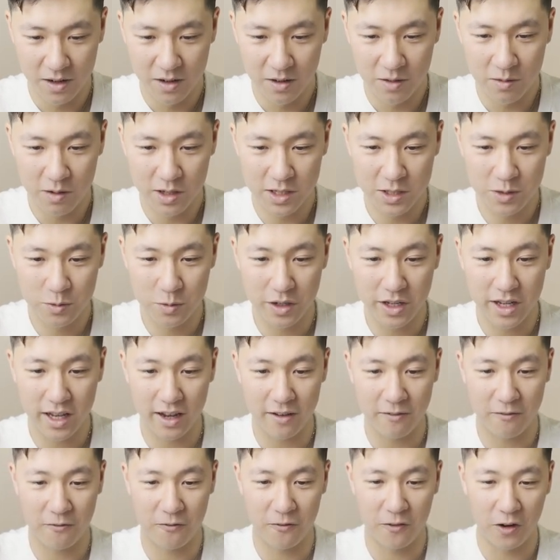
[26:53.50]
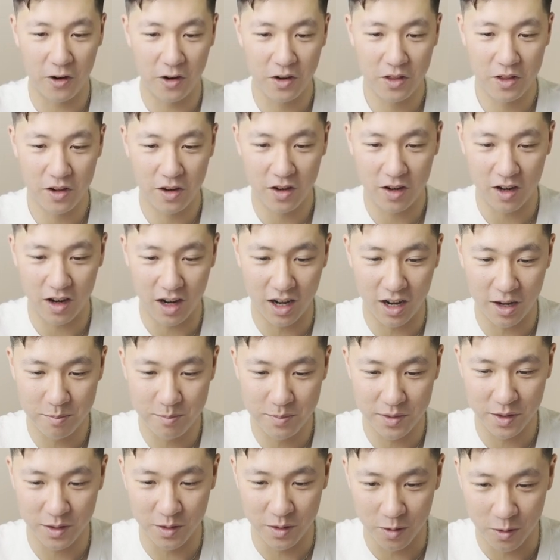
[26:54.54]
once we get further
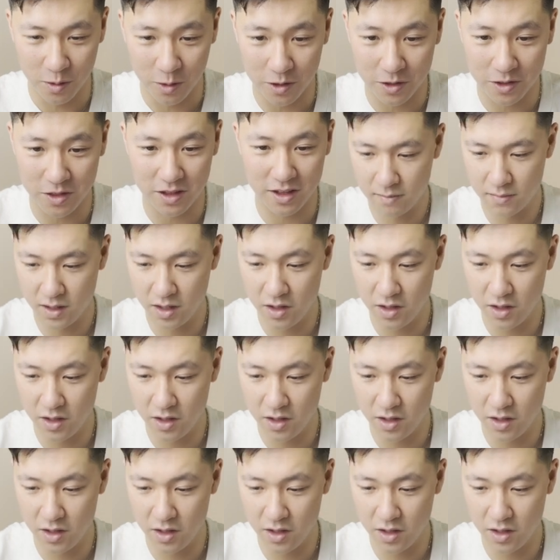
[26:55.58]
up north,